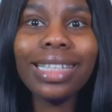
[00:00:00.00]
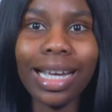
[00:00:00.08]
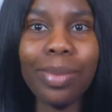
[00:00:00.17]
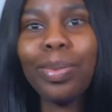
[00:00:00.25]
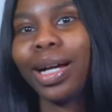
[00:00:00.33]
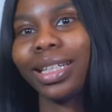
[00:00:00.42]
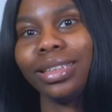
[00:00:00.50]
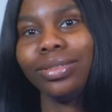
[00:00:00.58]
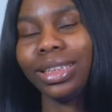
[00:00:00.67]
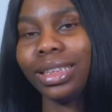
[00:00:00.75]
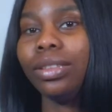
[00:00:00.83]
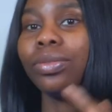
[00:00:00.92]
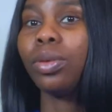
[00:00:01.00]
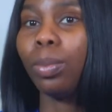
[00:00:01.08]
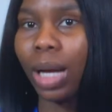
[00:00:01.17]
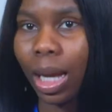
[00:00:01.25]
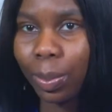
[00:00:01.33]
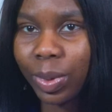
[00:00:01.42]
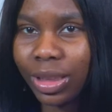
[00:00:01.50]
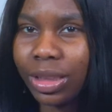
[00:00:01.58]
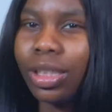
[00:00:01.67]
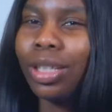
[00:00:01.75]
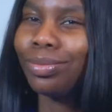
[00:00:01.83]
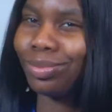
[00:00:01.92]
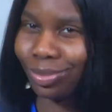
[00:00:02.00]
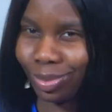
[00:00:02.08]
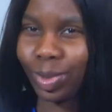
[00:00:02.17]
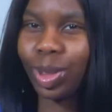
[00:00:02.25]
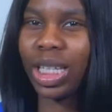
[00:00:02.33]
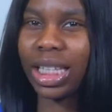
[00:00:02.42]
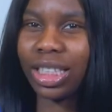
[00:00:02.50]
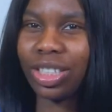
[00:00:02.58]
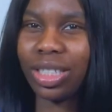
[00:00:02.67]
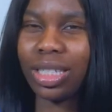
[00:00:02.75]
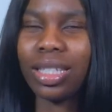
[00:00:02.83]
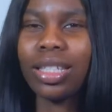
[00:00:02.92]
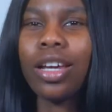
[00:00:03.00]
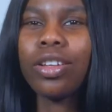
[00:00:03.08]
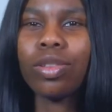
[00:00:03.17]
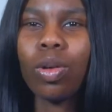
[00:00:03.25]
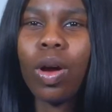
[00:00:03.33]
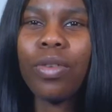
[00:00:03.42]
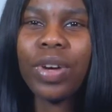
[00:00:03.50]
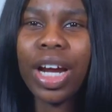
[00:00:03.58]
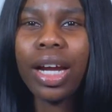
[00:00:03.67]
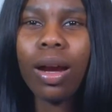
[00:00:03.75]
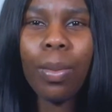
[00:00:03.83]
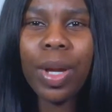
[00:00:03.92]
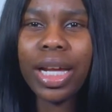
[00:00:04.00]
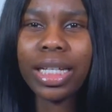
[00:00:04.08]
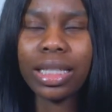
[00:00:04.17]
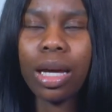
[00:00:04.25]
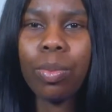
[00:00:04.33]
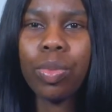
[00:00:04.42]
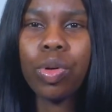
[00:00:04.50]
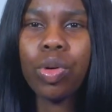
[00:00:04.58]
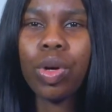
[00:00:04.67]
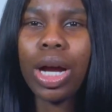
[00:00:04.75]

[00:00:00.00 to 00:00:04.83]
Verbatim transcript: hyperactivity from happening. You get the gist. So a very common example